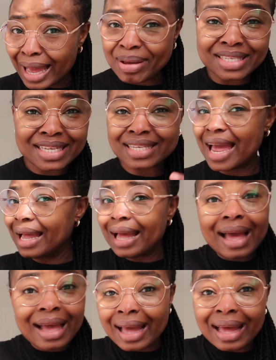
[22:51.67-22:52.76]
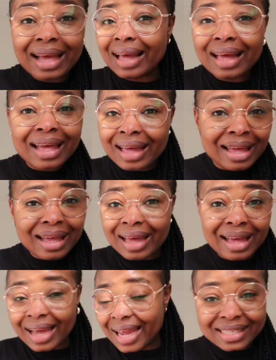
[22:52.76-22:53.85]
my skin like,
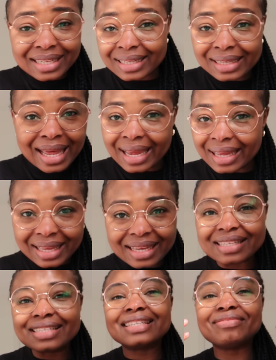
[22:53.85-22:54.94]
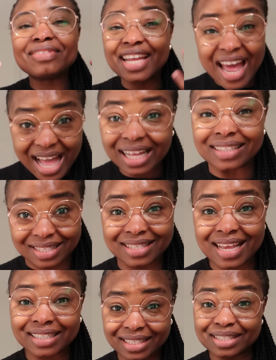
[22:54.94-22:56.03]
I don't like it. It reacts.
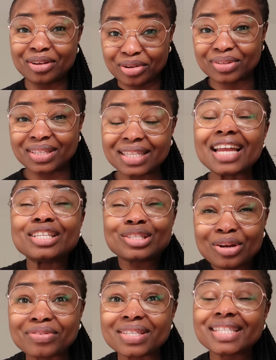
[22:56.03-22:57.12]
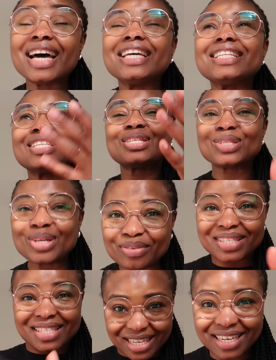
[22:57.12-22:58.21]
That is the sort
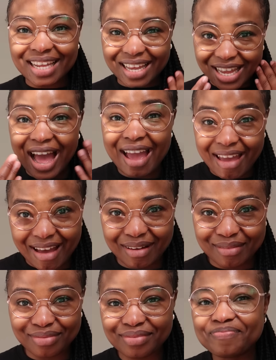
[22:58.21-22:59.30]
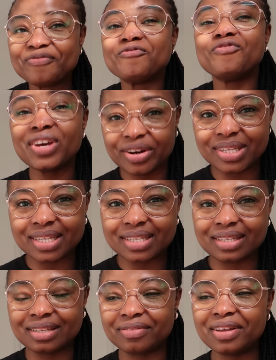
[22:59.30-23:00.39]
of skin that I have. Very
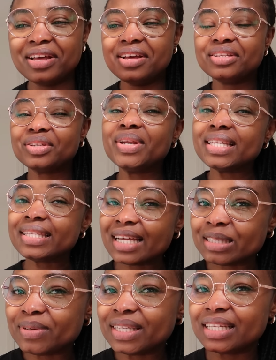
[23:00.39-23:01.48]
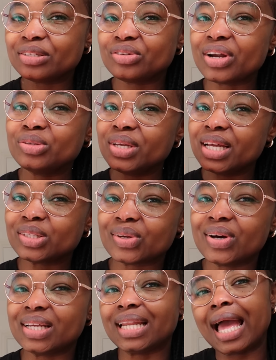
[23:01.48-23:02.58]
sensitive. So when they sent me this to try 2 years
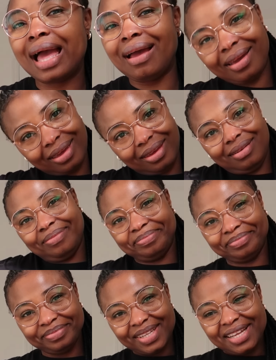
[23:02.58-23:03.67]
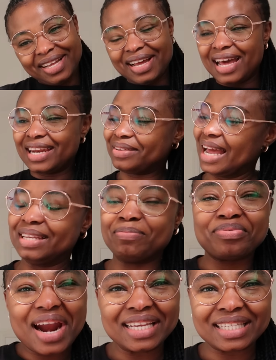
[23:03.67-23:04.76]
ago, I was like, hey. And I like the
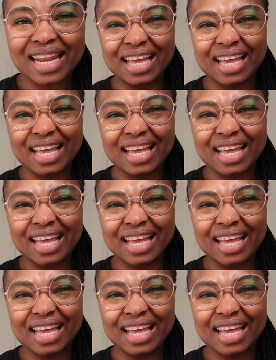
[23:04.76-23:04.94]
price.